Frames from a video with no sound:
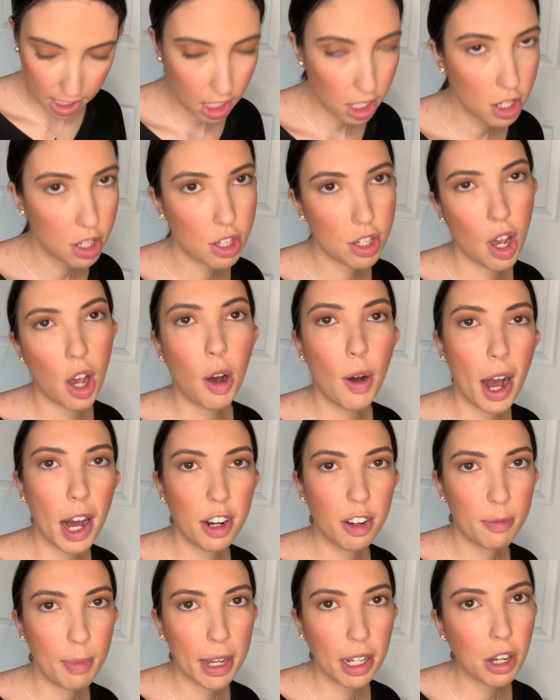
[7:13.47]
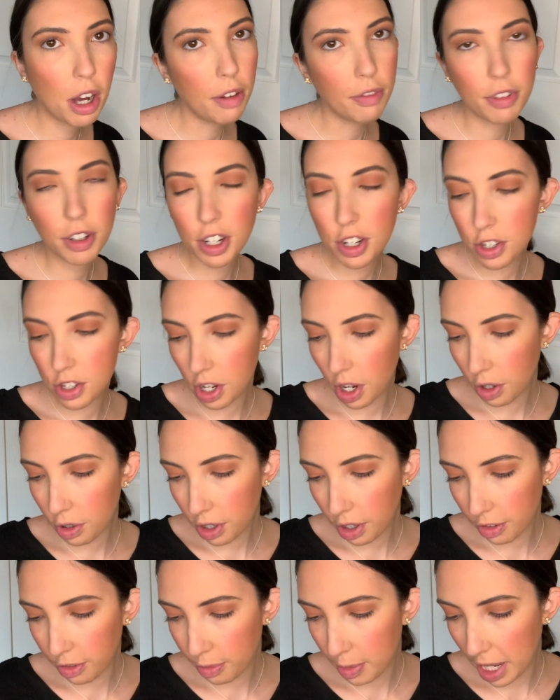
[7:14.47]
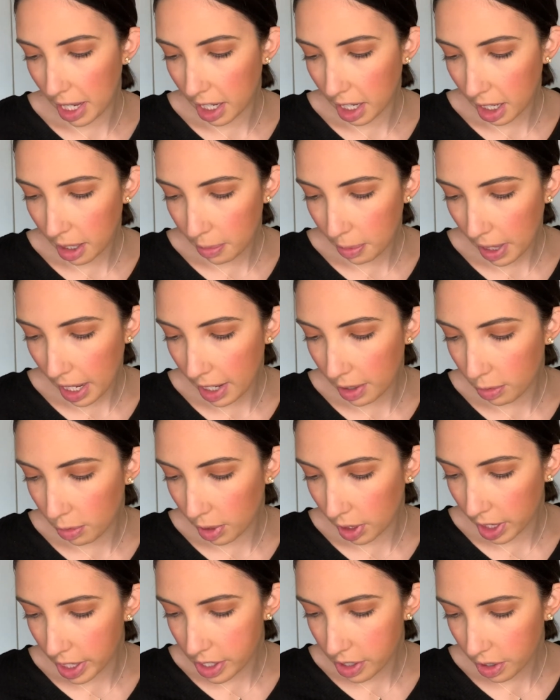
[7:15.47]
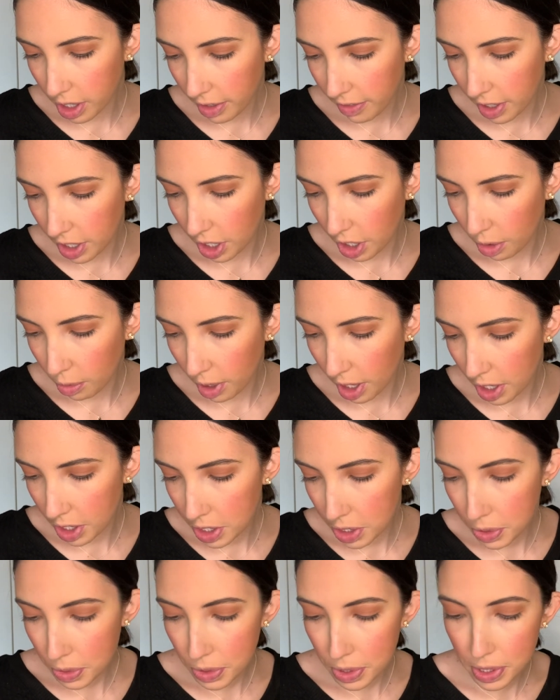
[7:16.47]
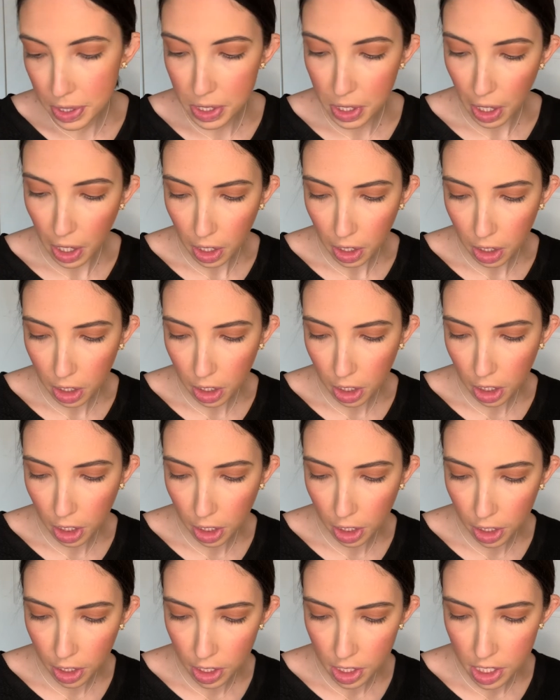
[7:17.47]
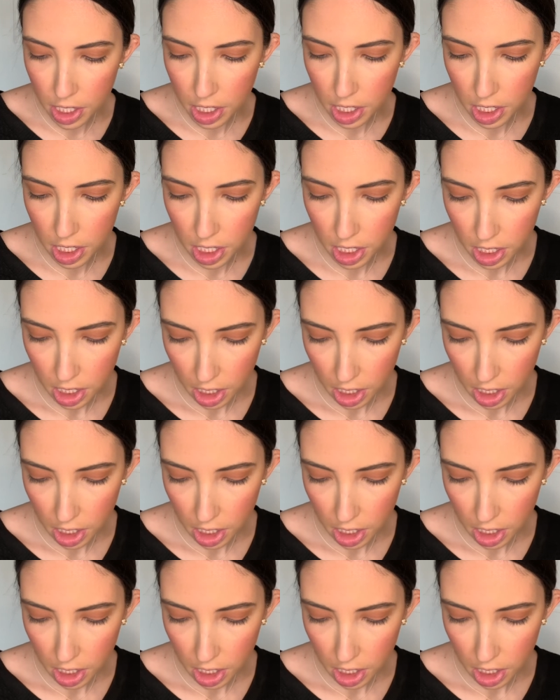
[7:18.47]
is so out of my comfort zone of makeup. I really don't even know where to start. This